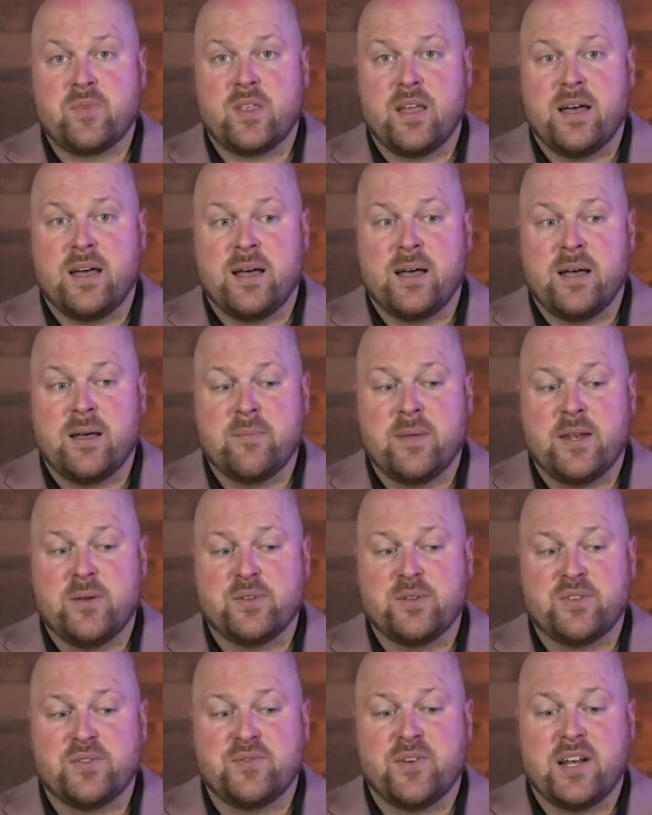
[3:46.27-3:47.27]
And it
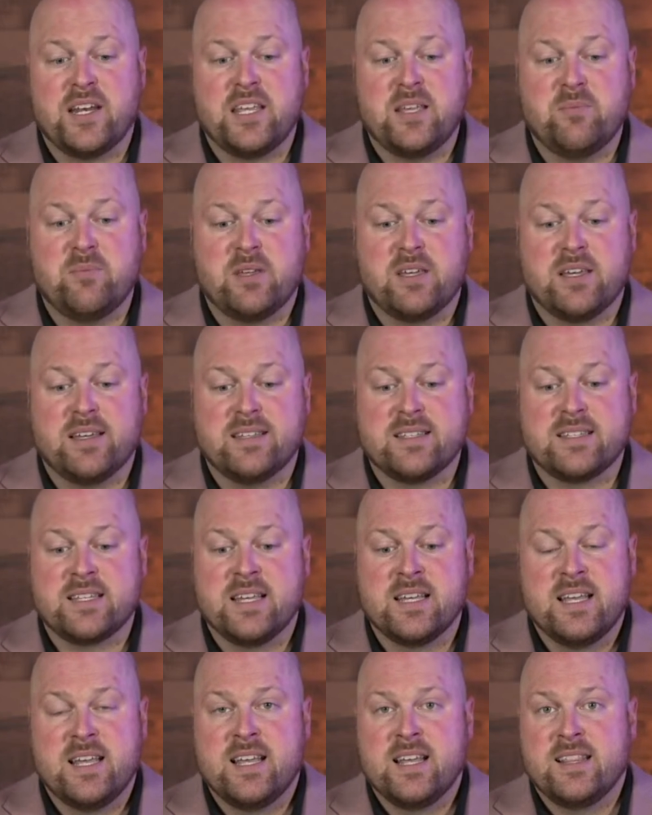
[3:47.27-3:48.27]
was funny because
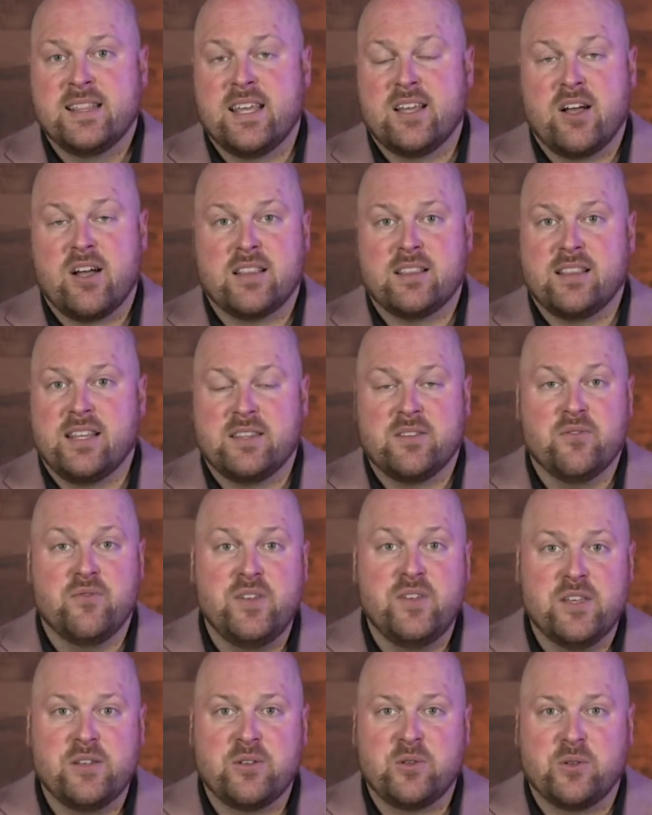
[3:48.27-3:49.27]
they got like the
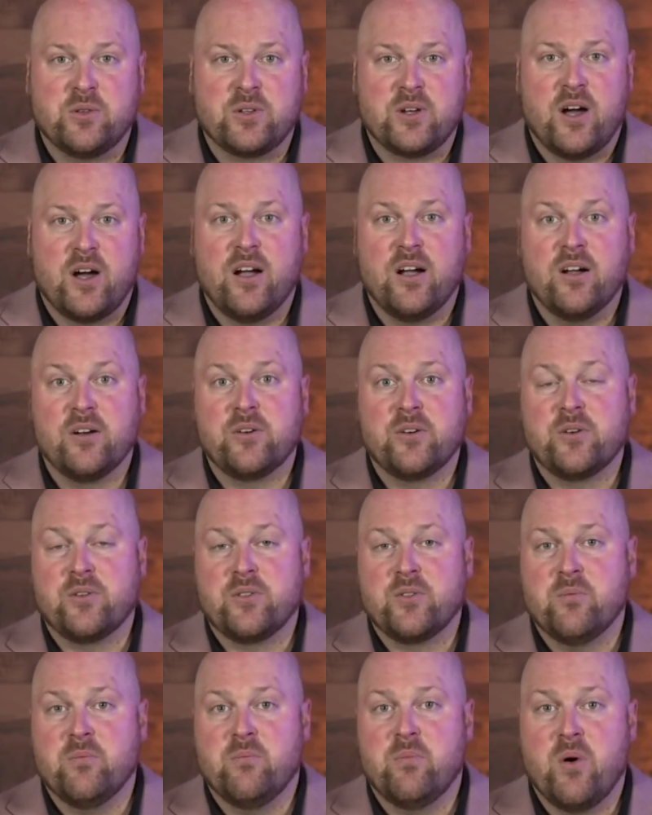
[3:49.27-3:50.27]
vehicle card or the